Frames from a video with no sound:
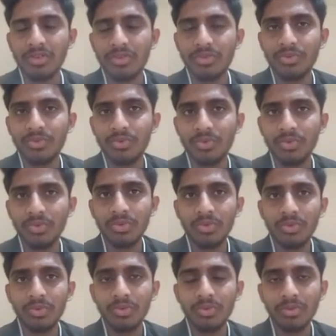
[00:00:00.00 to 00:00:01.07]
to,
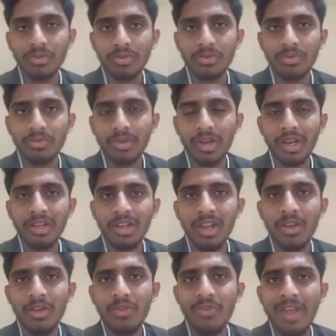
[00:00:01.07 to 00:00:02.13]
to get
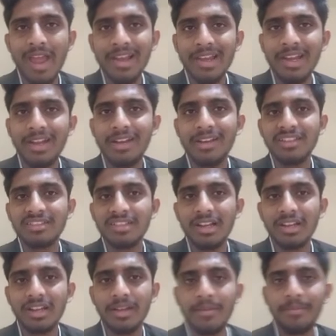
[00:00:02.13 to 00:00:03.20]
a valid
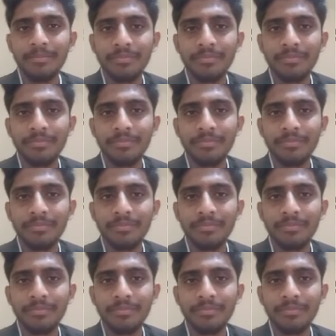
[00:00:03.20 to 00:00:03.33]
result.